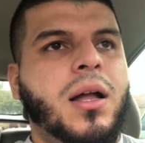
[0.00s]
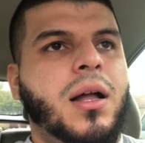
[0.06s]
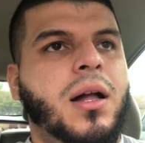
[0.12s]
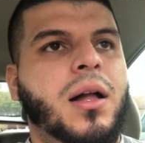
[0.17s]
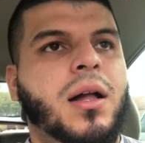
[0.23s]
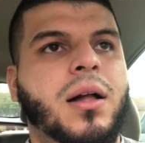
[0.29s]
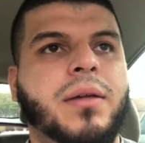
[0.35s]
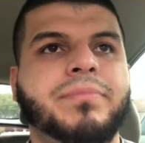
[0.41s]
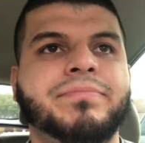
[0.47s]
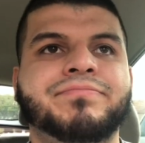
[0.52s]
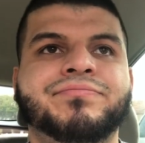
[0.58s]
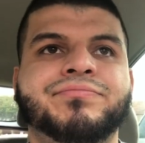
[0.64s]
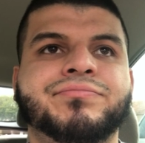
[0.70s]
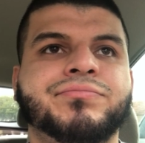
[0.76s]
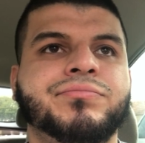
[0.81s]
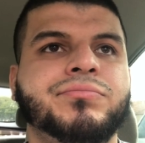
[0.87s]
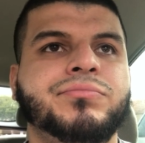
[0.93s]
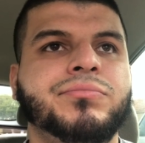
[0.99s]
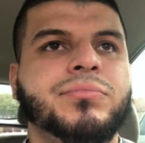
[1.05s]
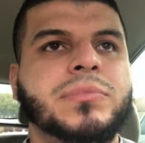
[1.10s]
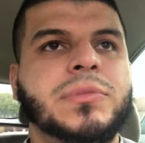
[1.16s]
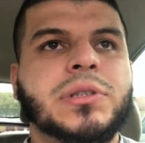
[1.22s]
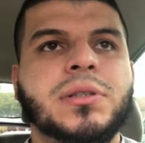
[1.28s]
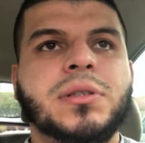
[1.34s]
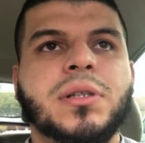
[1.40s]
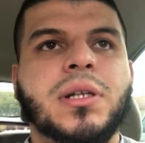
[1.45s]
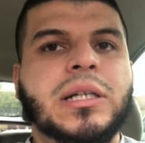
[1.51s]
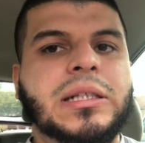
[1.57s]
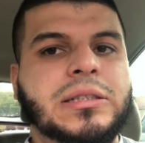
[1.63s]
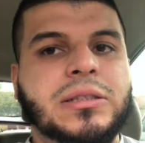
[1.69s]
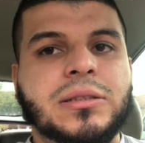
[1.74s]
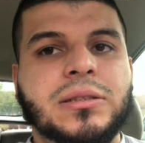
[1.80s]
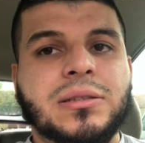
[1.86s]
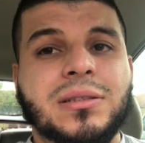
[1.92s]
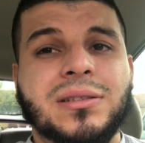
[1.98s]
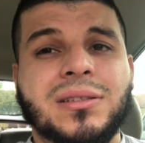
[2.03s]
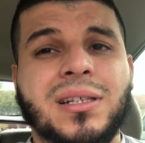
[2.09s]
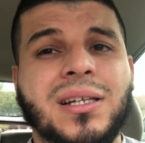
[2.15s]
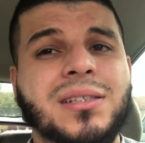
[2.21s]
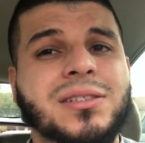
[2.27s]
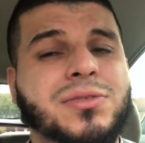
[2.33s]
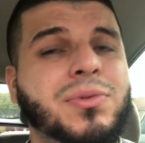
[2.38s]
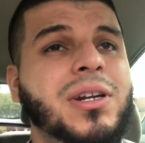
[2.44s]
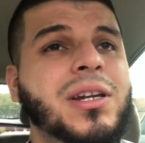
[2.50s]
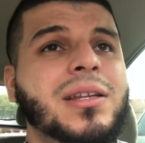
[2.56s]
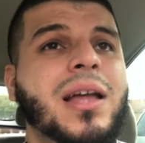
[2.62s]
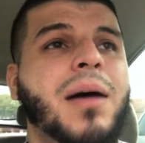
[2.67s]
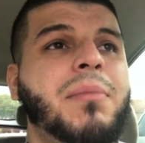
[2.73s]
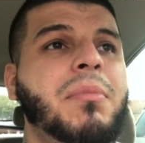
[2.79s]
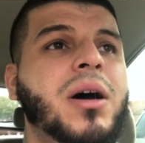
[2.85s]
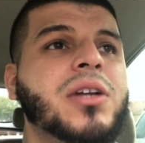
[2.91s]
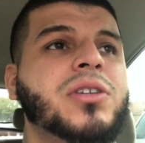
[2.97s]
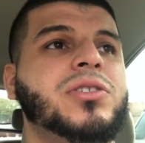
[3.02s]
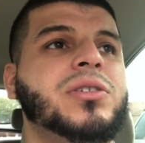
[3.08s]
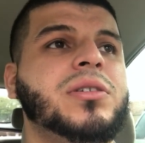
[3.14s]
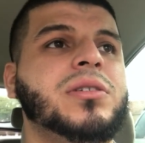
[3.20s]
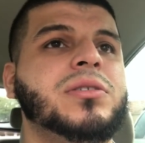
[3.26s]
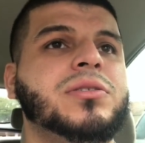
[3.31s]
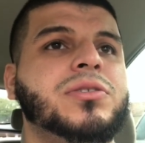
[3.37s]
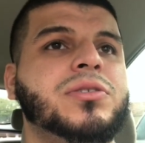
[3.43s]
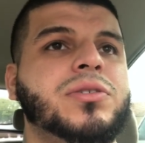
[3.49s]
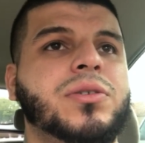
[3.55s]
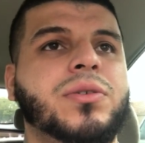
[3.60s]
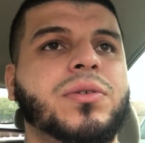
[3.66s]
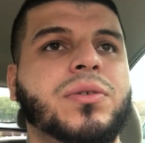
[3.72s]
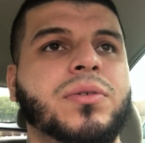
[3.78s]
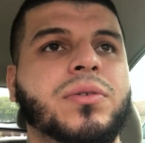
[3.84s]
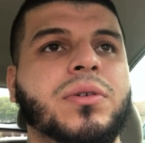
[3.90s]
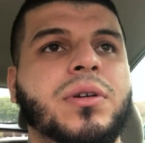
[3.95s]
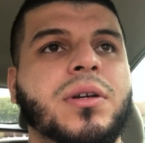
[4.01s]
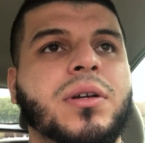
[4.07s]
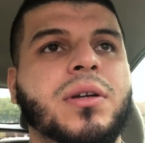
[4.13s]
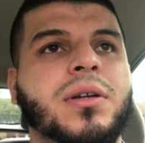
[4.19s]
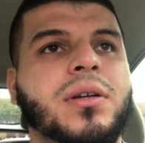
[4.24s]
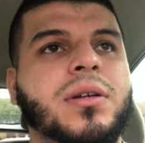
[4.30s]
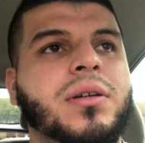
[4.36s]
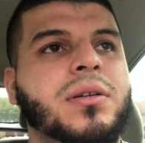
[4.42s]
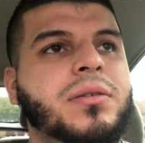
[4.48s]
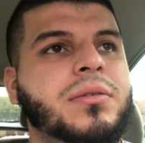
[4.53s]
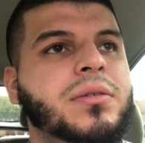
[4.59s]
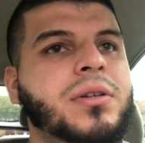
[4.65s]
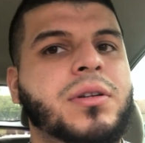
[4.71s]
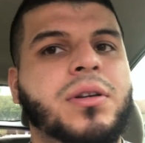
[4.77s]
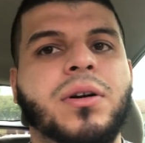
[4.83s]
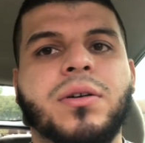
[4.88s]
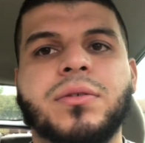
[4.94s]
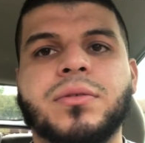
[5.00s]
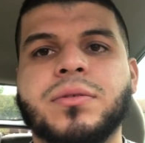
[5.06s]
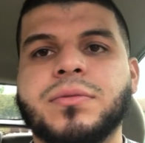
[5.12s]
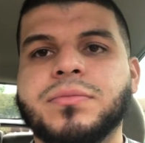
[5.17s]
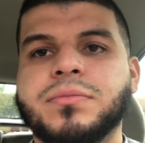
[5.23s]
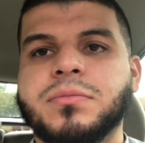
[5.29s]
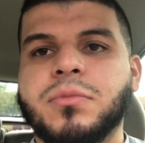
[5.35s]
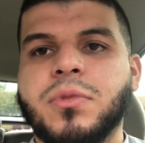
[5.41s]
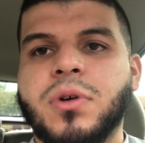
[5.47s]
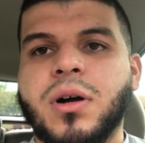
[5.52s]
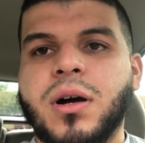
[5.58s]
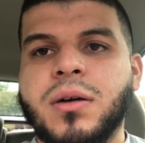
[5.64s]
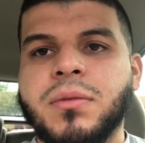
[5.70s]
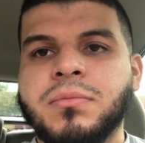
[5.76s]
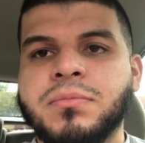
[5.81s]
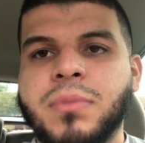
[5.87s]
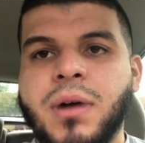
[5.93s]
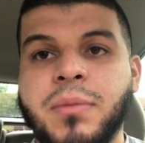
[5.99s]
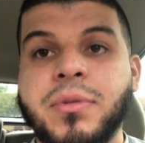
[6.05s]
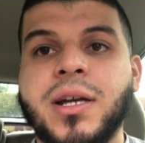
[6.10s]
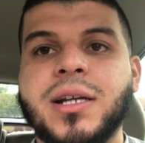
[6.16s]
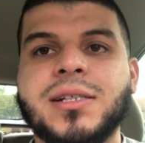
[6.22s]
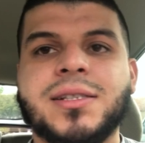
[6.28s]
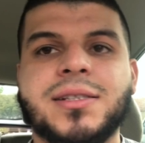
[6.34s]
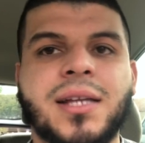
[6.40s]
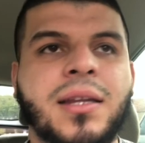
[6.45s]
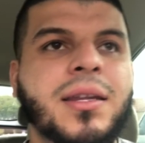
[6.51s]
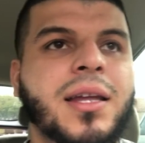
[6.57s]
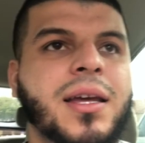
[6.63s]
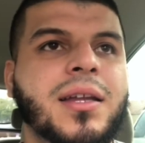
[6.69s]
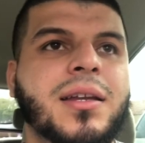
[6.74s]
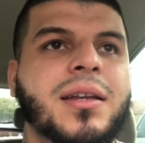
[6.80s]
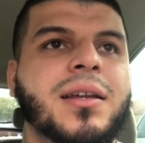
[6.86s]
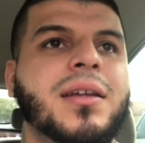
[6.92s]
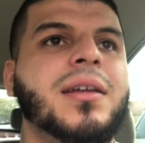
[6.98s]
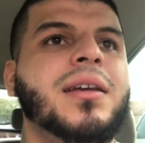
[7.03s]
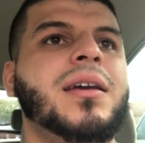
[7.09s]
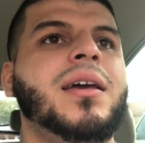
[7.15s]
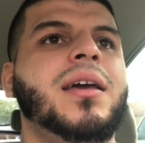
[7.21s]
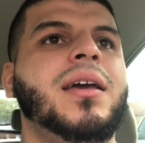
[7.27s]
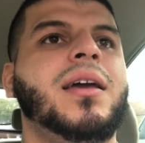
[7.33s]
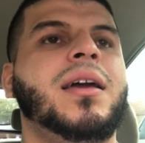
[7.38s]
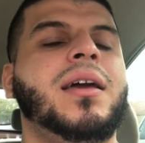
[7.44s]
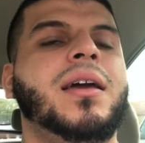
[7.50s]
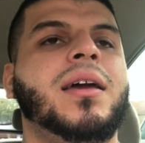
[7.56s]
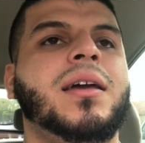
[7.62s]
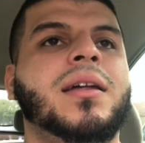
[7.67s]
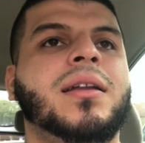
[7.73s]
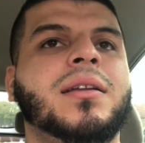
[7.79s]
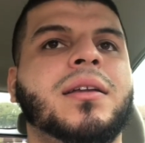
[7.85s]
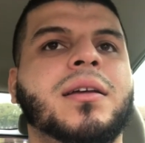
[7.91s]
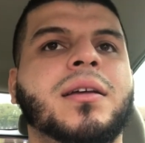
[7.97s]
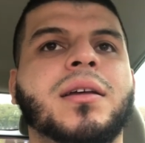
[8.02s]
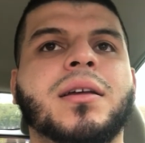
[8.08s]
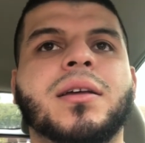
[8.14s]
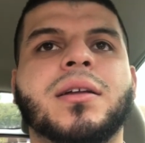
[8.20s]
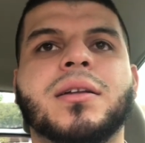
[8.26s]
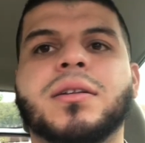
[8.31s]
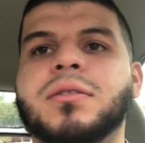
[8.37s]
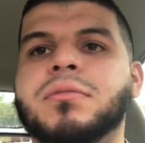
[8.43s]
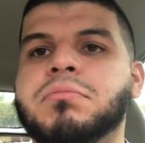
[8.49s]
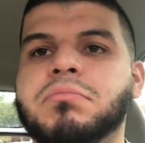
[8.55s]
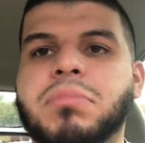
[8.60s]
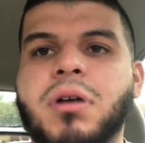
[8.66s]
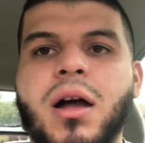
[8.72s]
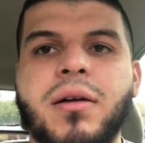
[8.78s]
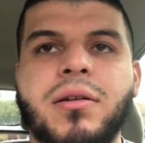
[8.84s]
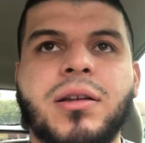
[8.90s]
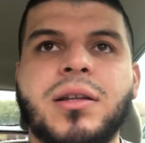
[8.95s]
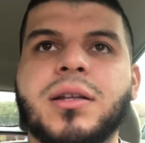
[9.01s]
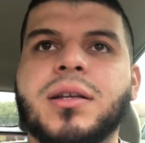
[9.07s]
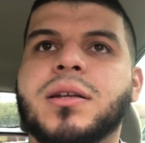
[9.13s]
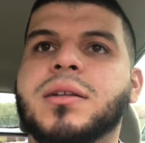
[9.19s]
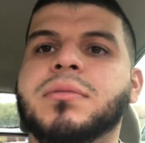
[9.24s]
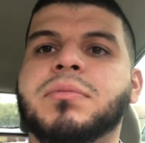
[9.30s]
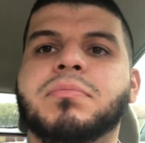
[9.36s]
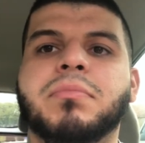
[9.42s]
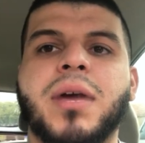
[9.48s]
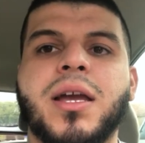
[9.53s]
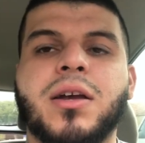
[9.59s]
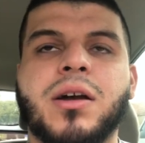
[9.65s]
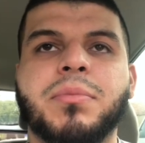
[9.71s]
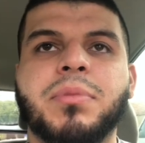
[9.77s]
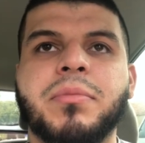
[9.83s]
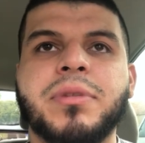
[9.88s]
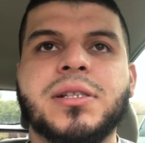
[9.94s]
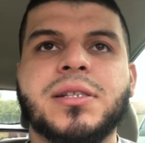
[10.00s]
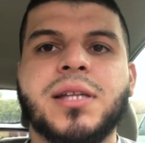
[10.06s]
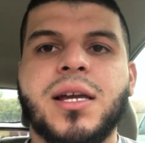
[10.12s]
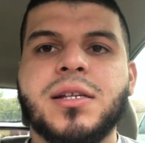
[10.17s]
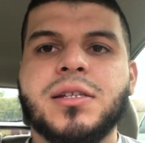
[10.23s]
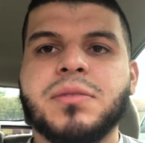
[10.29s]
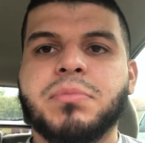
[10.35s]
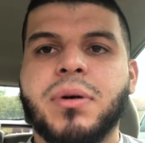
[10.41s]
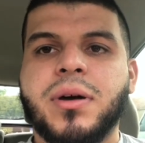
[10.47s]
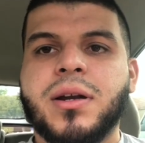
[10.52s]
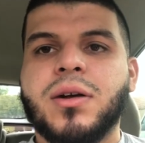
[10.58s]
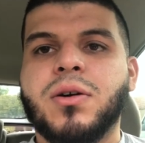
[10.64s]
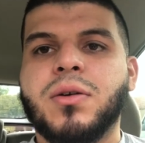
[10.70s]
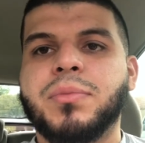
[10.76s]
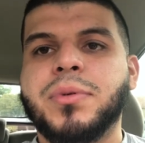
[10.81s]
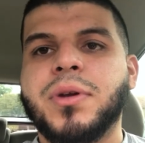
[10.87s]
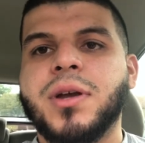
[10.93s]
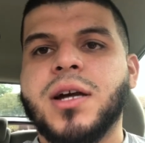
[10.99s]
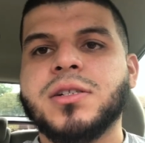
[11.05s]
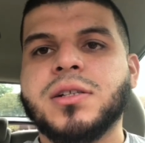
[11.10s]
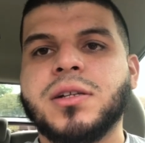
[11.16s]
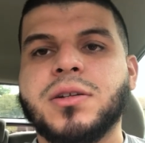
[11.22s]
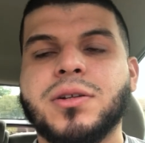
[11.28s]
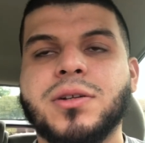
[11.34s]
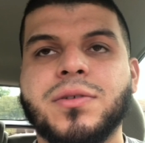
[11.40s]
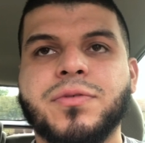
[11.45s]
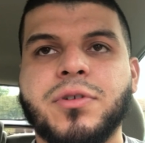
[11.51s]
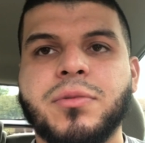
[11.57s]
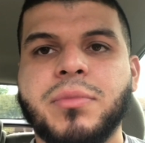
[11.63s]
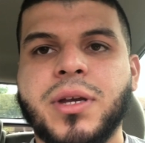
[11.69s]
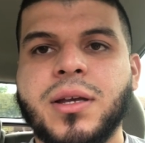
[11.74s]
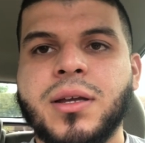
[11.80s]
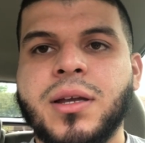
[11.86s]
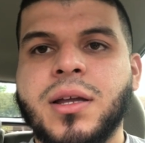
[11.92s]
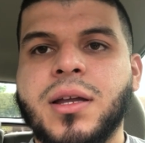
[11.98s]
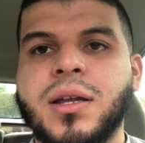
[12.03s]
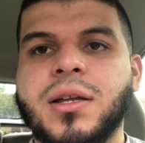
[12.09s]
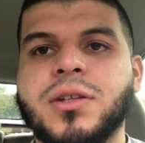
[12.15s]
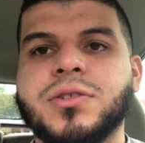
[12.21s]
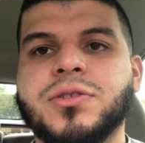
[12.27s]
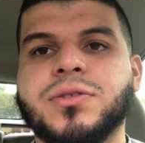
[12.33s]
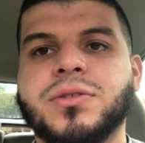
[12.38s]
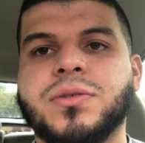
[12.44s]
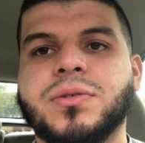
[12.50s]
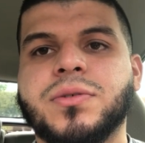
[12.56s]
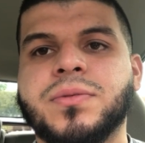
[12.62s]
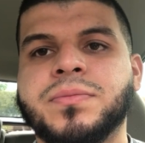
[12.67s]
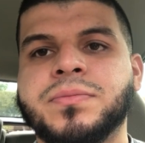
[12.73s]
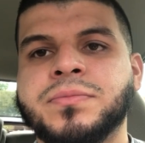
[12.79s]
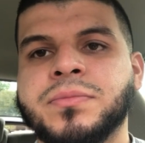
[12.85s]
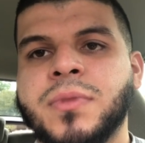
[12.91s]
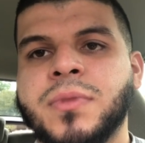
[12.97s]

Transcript: um, it's it's really not much. So you know, I'm gonna send it and probably make a couple mistakes, but I hope you guys can learn from it. So